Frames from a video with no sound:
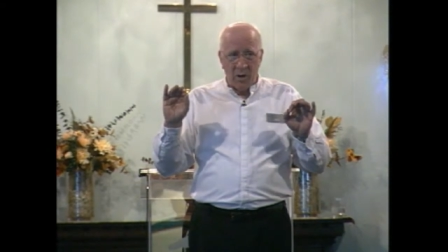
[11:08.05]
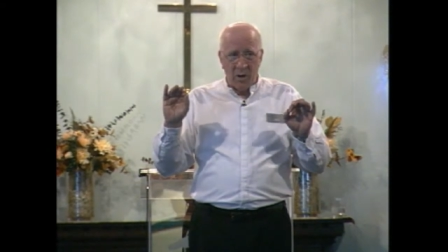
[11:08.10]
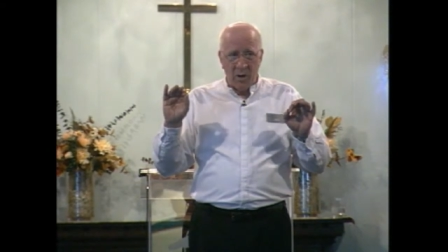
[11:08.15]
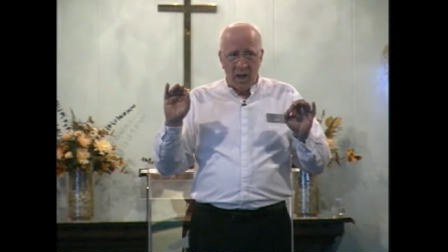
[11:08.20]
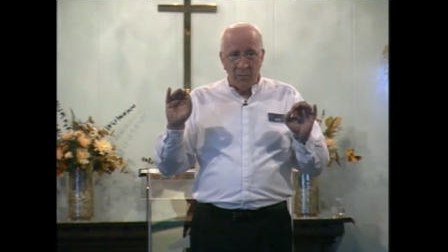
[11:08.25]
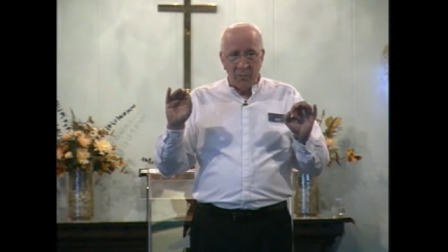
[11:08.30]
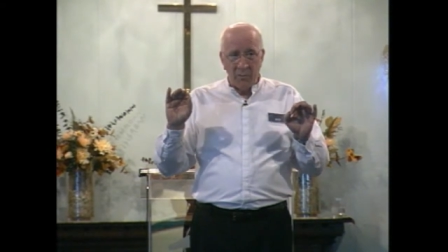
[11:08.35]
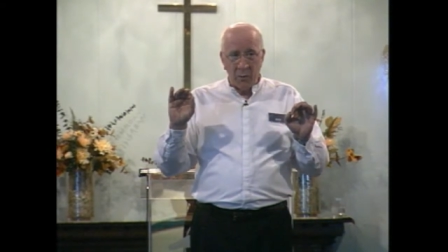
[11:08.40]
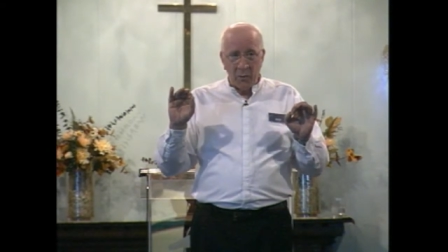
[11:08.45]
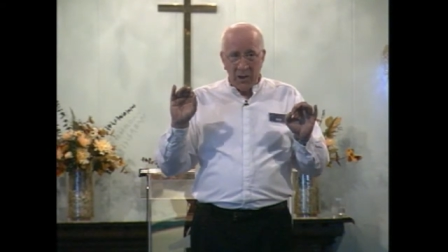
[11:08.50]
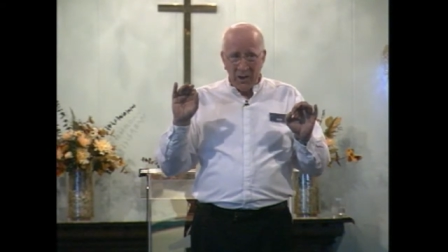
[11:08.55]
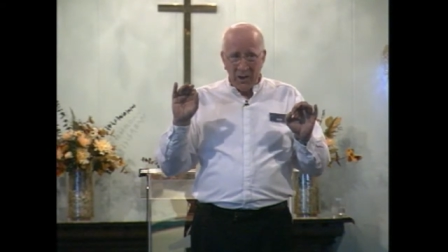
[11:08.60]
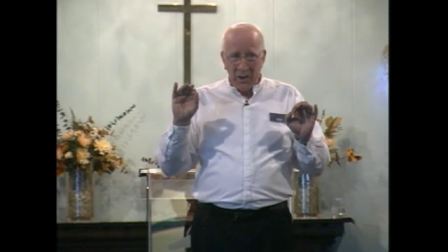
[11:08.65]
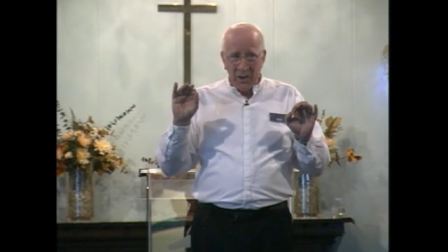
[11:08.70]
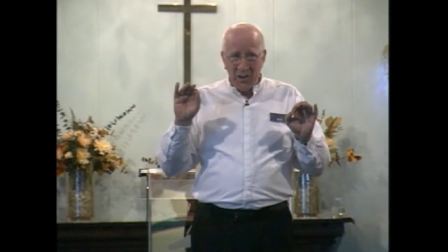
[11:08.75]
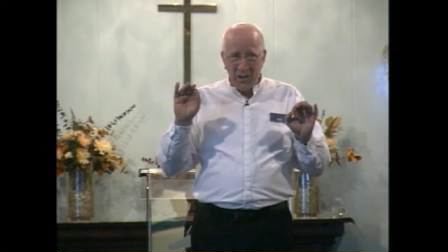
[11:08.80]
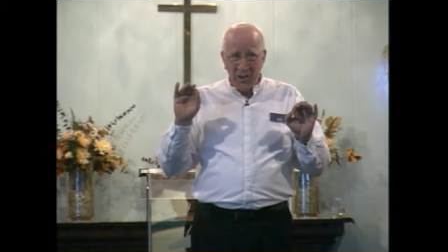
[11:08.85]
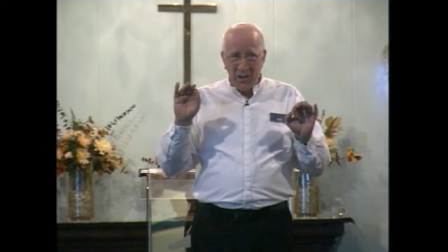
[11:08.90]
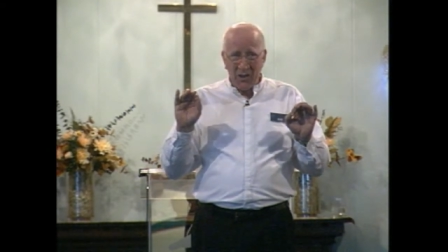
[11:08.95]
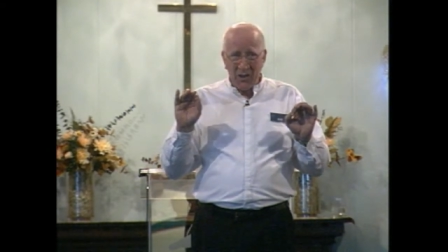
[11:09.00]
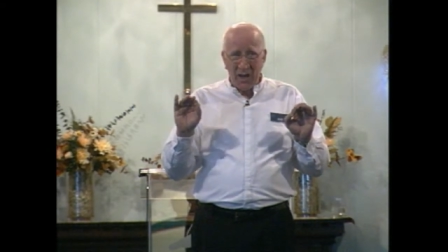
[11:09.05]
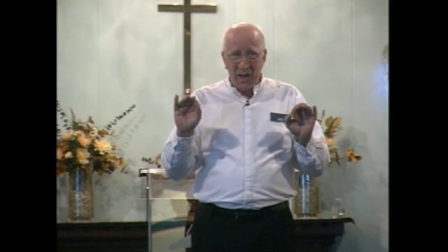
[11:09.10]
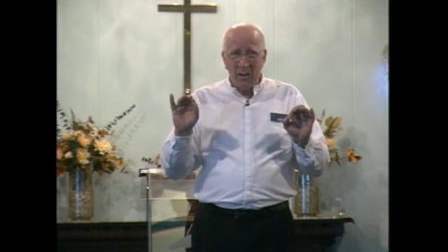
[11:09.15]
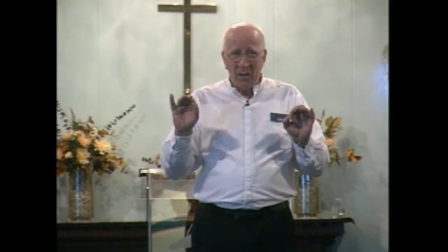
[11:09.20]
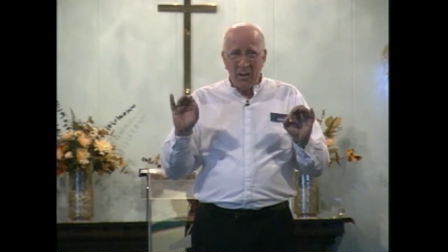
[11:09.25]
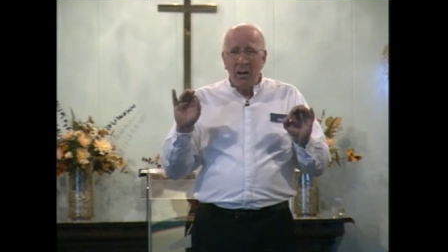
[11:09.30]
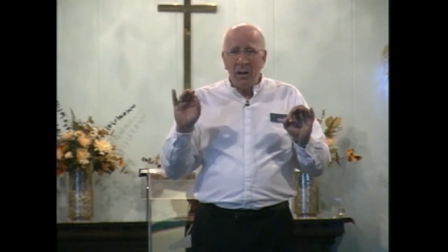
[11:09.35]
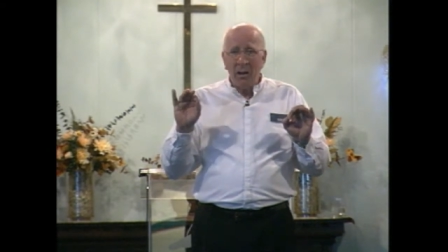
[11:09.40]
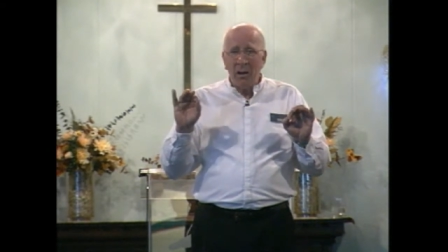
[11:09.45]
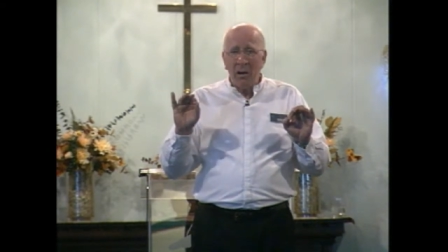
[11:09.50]
every
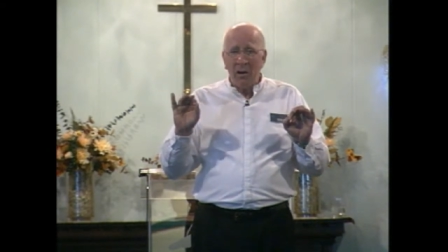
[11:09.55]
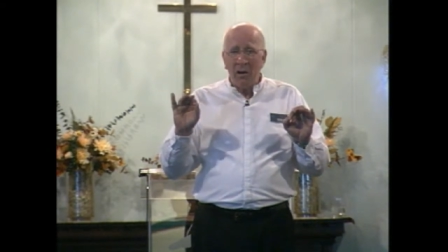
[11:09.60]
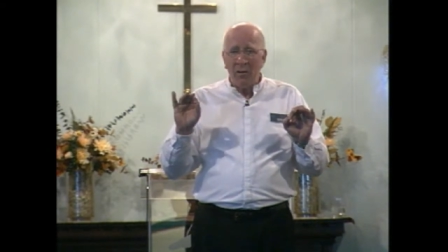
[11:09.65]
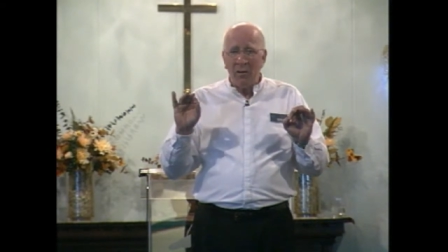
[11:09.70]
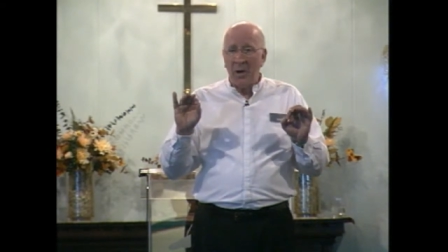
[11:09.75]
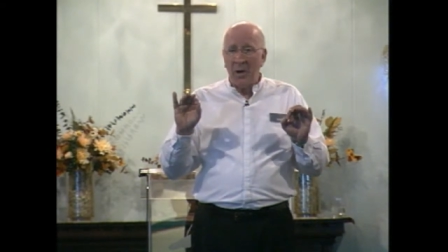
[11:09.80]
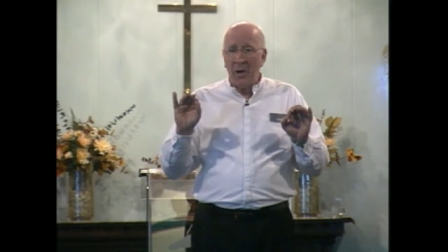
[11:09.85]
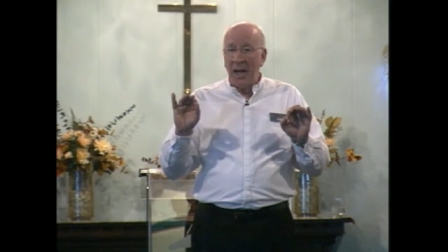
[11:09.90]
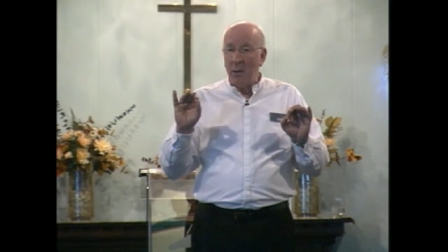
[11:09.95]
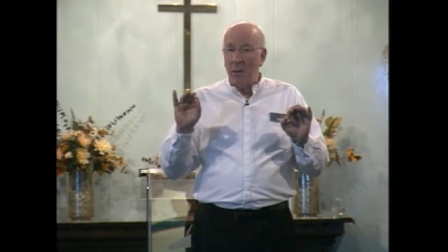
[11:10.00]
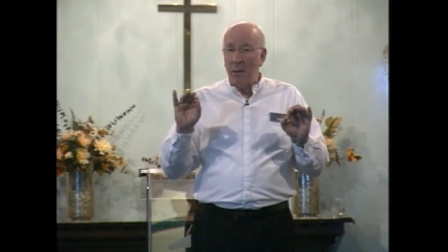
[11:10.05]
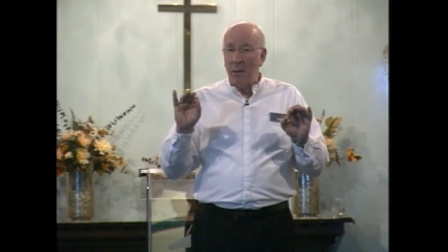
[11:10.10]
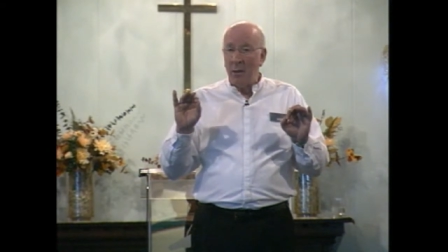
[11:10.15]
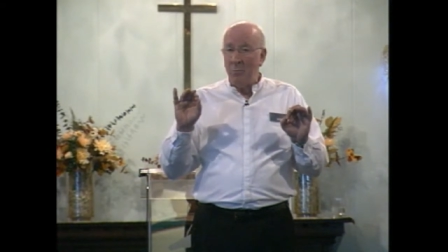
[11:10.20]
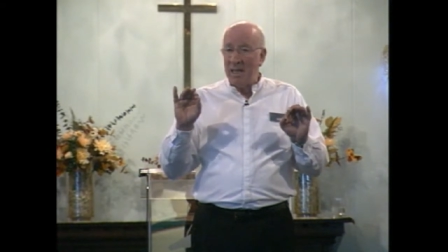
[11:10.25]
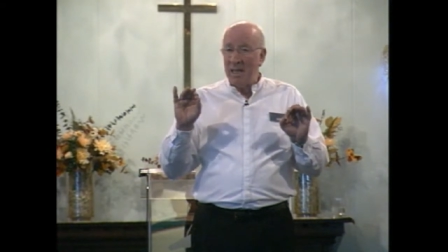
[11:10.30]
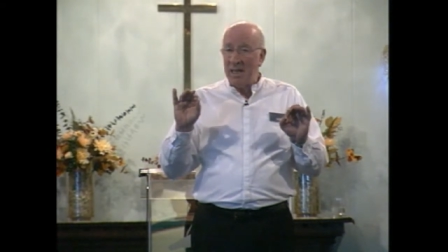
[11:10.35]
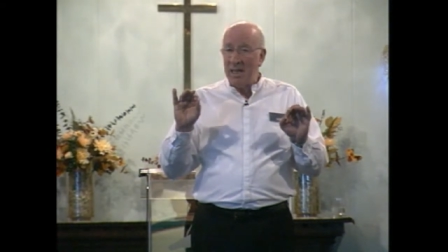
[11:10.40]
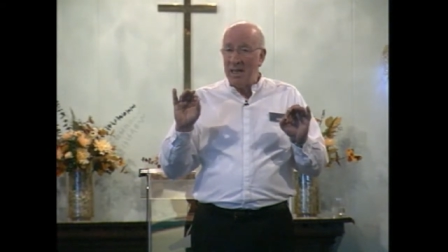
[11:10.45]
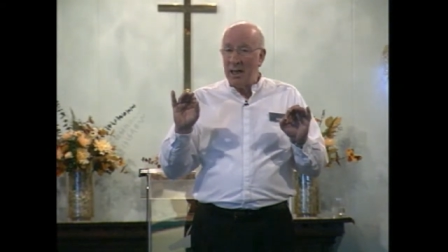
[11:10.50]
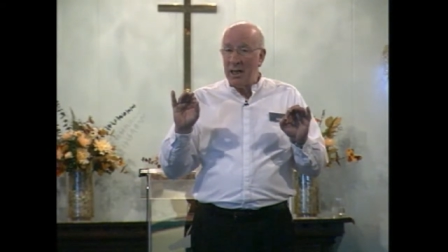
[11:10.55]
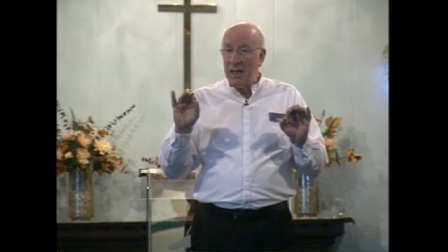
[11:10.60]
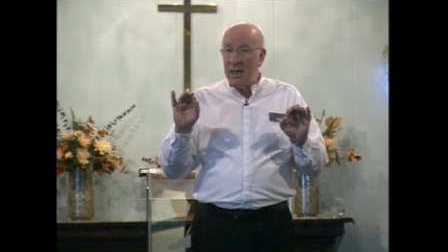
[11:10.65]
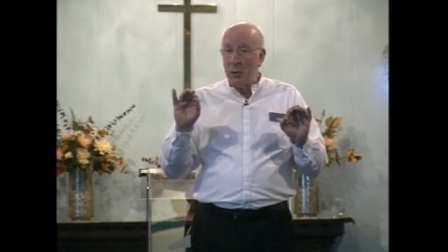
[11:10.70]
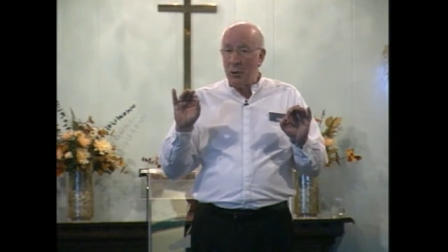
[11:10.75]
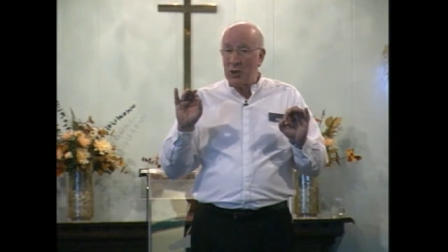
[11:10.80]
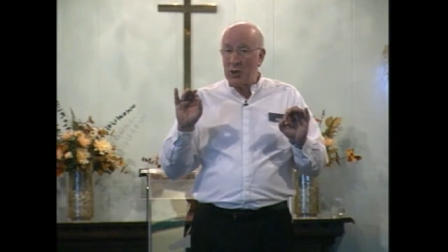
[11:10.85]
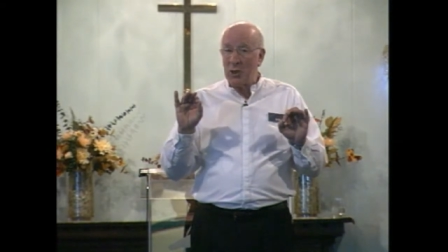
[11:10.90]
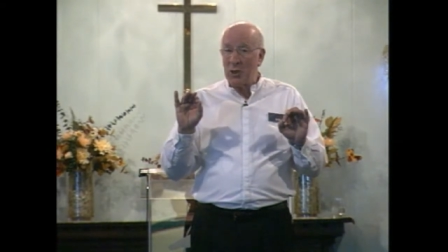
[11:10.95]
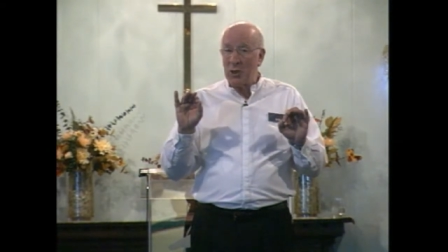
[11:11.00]
cell of my being
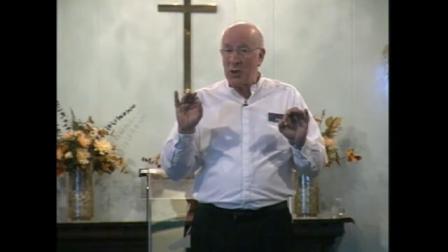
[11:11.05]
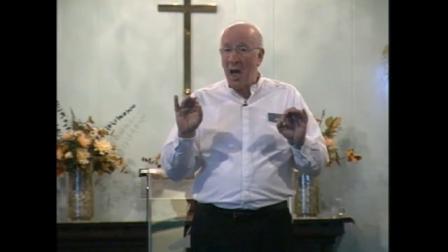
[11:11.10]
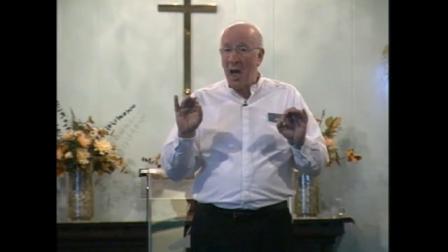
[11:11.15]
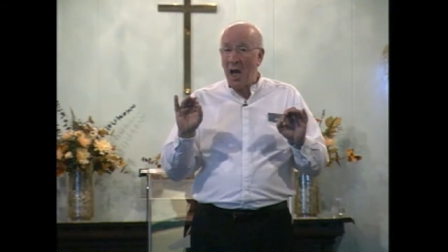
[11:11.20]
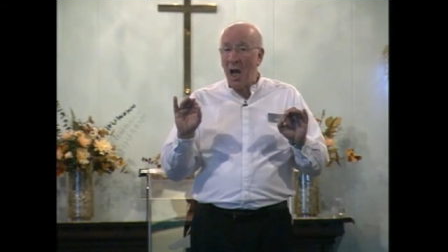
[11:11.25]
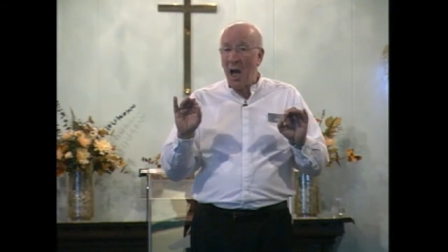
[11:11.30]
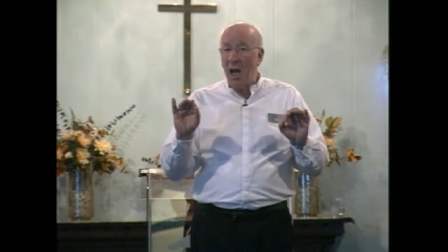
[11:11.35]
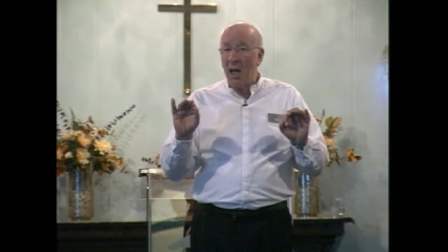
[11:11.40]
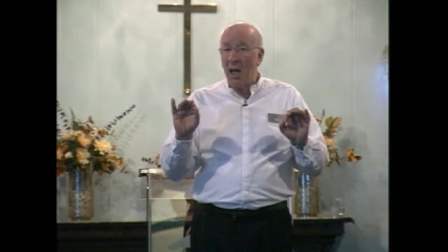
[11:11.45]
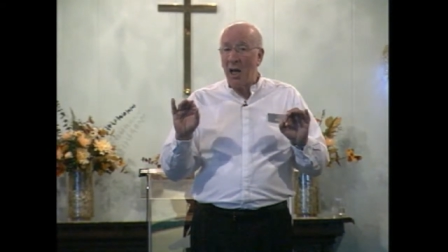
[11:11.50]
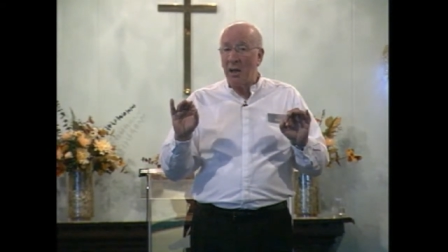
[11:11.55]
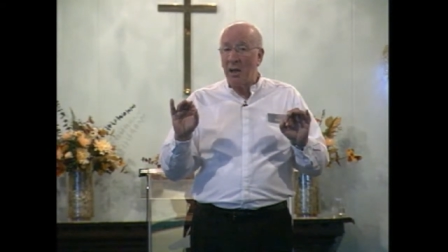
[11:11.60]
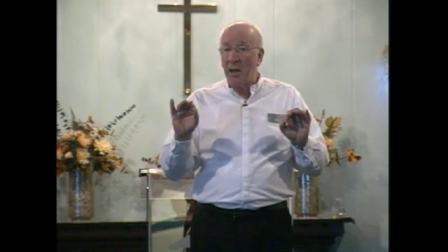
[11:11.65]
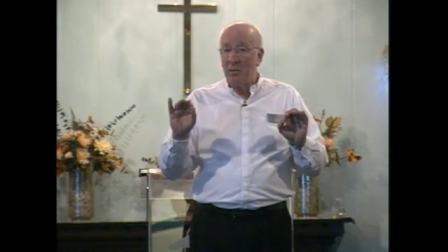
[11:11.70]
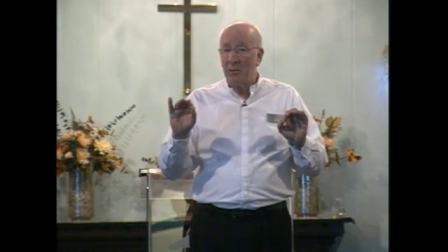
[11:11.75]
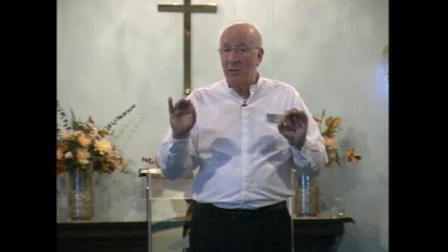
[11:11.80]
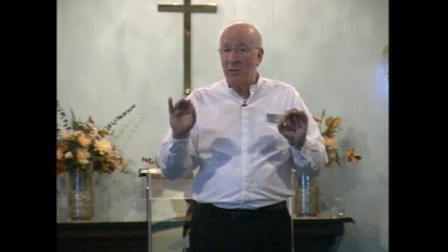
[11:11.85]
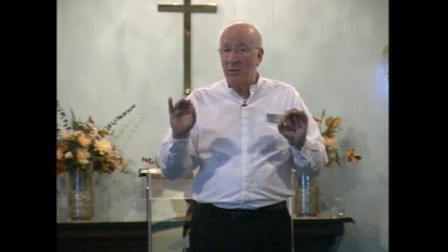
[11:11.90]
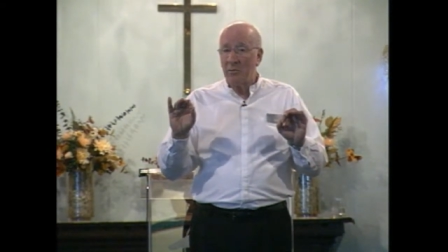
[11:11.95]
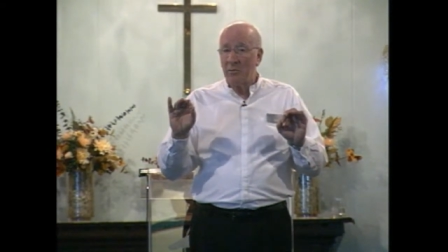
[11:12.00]
responds.